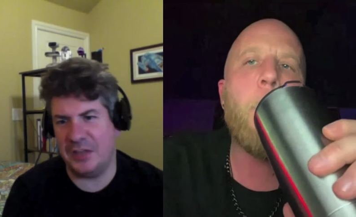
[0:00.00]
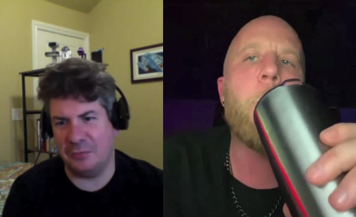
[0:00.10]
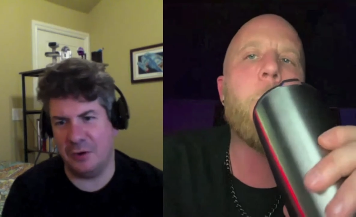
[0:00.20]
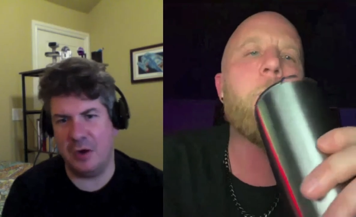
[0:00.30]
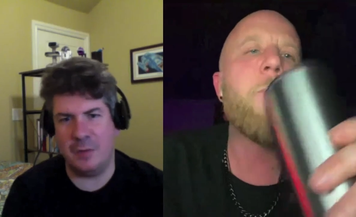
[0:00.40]
Speaker 1: the
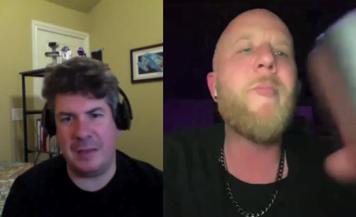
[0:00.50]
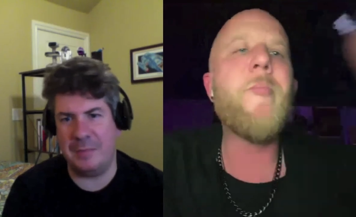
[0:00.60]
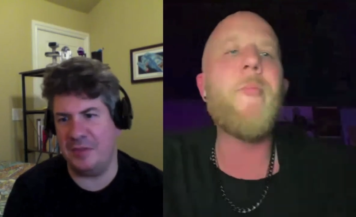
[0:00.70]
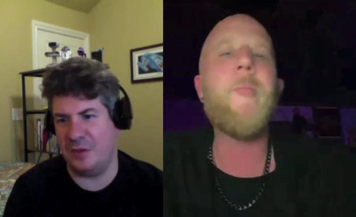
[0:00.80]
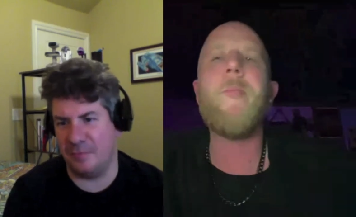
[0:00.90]
road and maybe
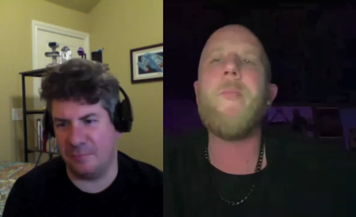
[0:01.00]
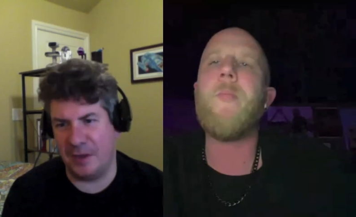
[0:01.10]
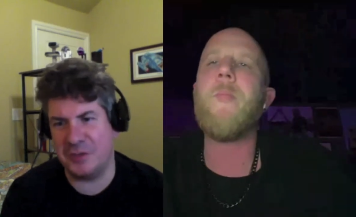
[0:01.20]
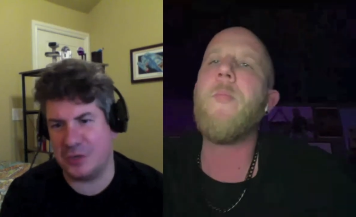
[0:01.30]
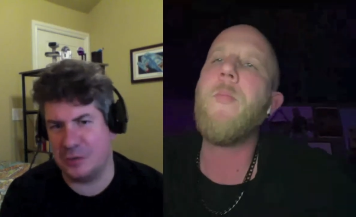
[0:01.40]
their
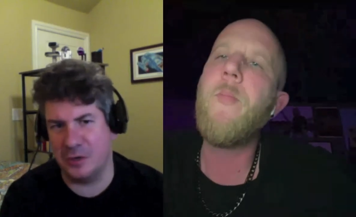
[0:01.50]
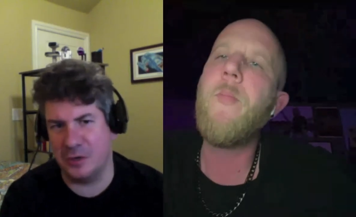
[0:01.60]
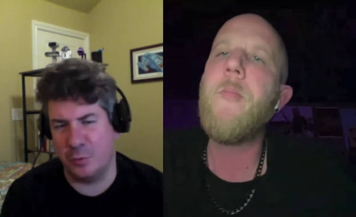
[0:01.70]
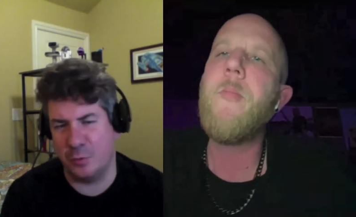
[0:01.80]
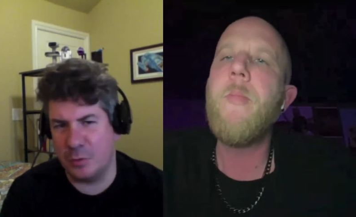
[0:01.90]
friends are looking to
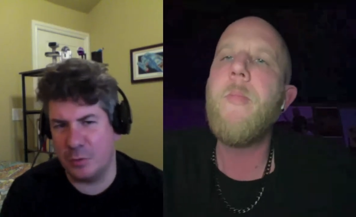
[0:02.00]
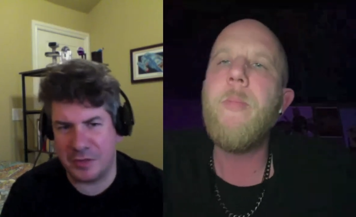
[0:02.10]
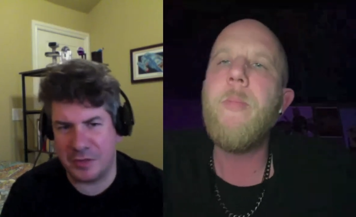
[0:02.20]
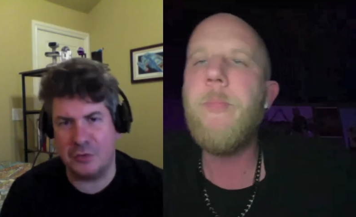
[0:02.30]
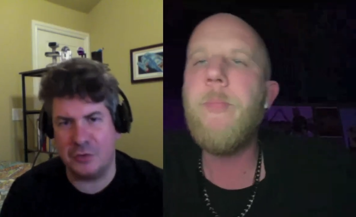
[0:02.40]
work with
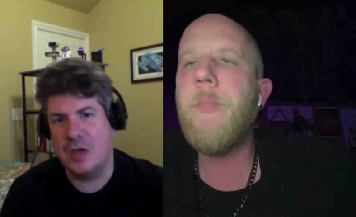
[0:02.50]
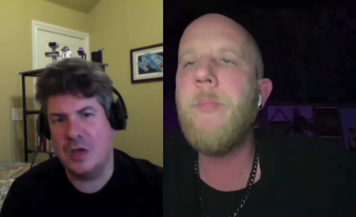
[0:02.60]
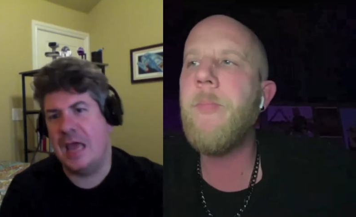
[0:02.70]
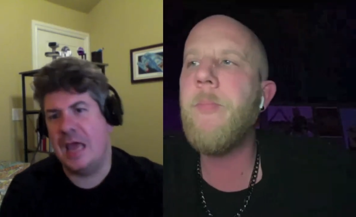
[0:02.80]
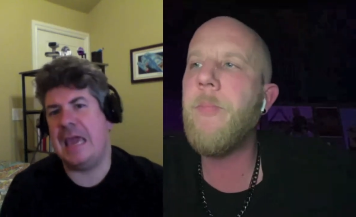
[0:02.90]
you,
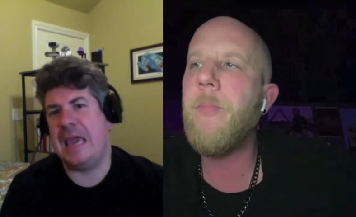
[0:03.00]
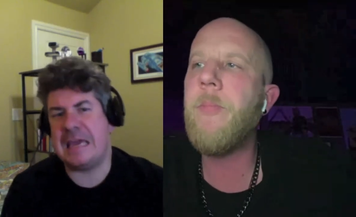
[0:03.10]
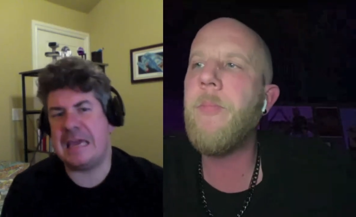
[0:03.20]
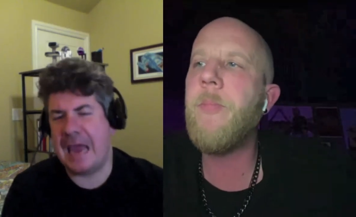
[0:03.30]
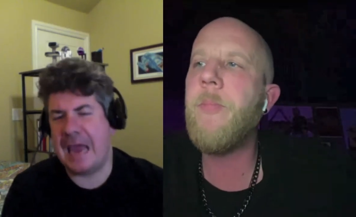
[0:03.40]
it
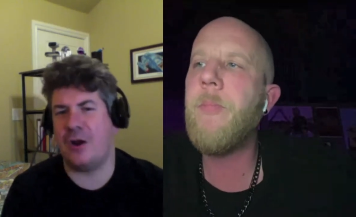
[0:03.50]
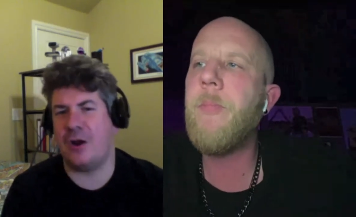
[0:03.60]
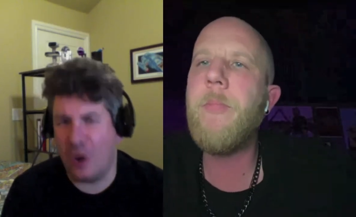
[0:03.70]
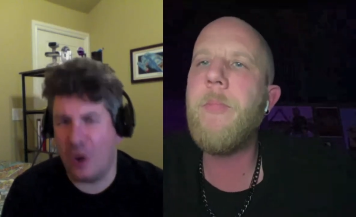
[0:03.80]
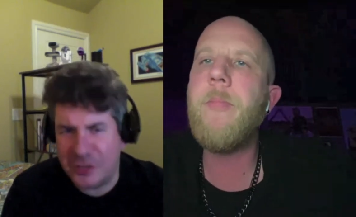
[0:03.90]
can't
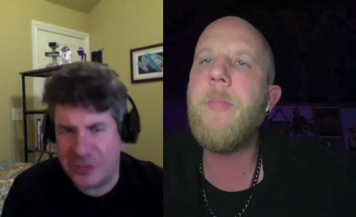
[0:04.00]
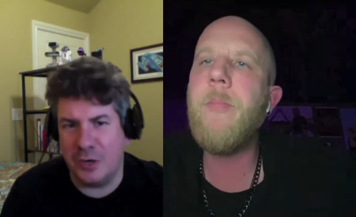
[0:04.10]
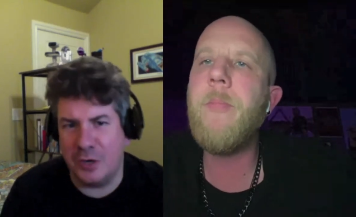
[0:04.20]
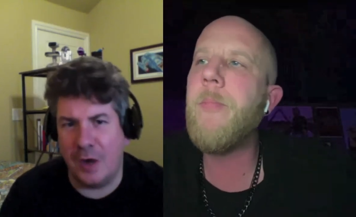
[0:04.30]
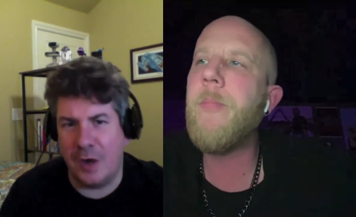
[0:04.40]
hurt you at
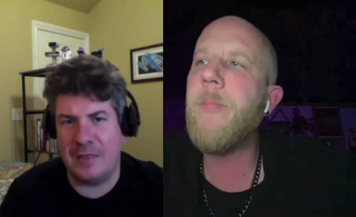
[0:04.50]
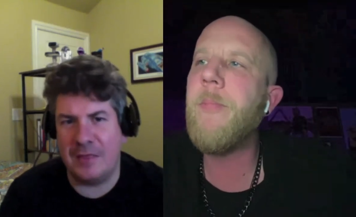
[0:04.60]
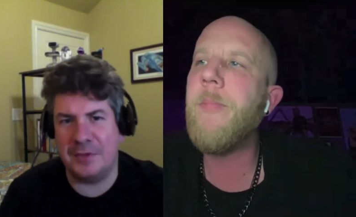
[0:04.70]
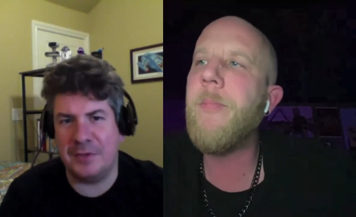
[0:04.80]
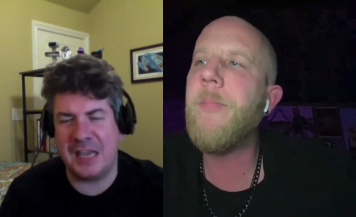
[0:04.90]
all for them to
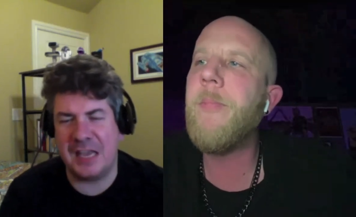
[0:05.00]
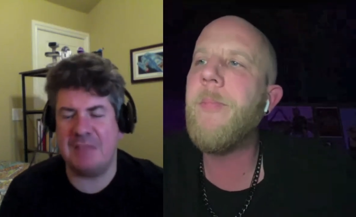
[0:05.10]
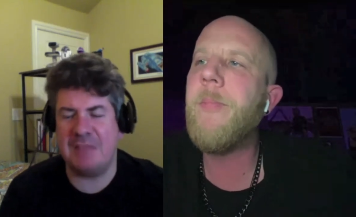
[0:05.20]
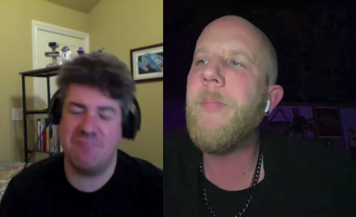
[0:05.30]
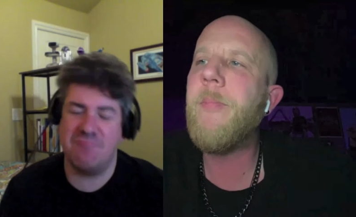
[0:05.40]
say
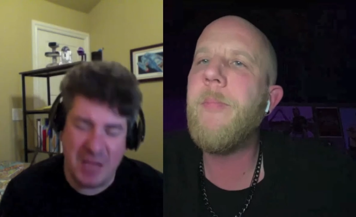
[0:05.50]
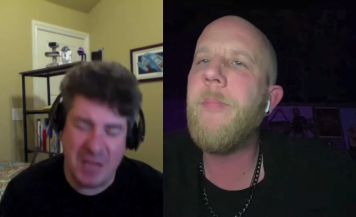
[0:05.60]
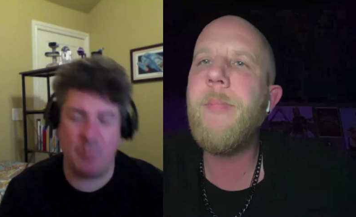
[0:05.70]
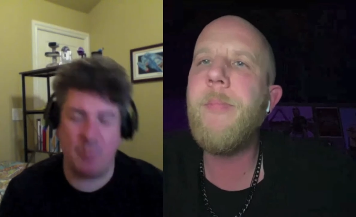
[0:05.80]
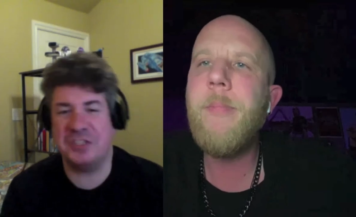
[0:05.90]
it
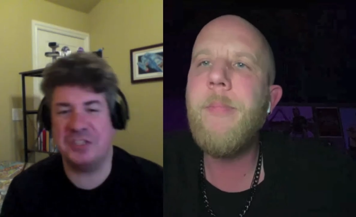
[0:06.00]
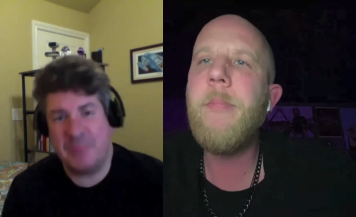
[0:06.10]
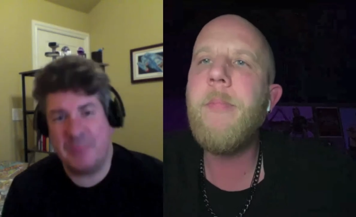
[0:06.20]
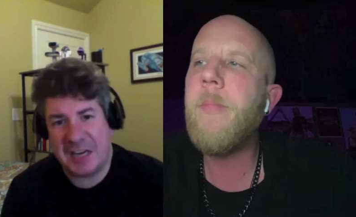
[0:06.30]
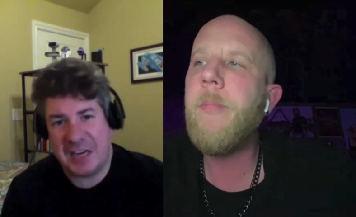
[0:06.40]
wasn't a
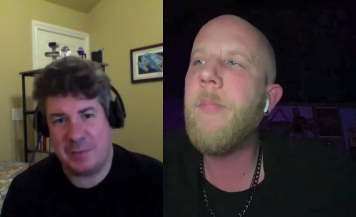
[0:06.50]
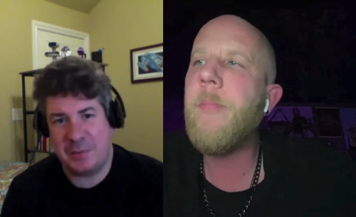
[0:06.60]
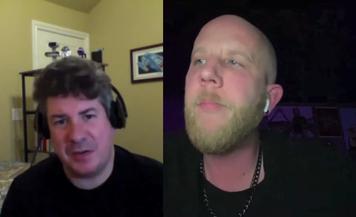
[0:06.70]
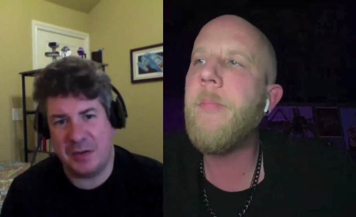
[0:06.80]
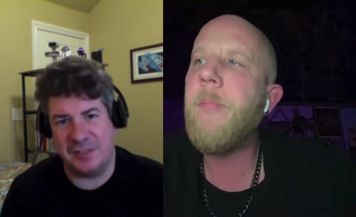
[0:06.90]
bad
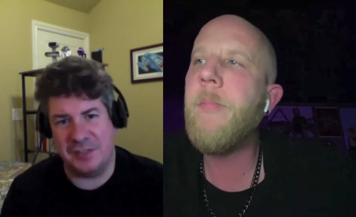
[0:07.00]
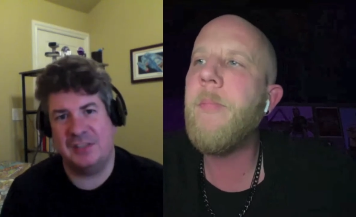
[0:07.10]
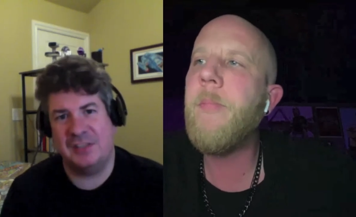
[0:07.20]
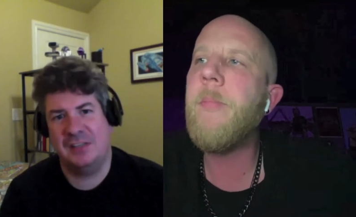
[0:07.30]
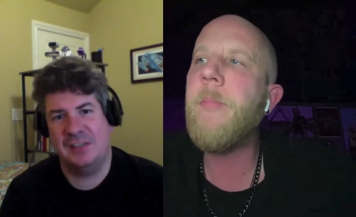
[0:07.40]
experience.
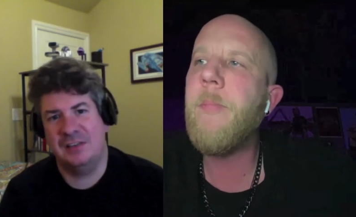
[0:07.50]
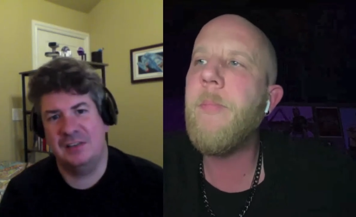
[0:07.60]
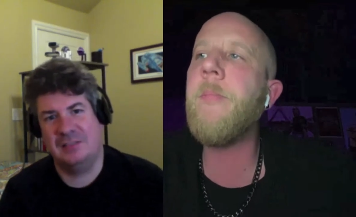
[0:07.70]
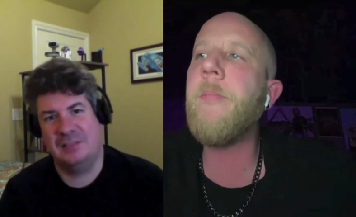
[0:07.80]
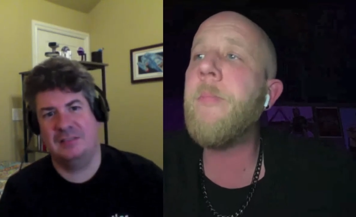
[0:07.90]

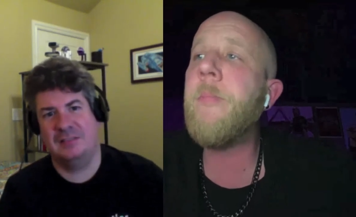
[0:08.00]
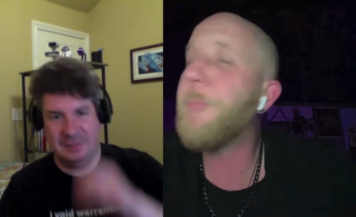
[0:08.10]
Mm-hmm.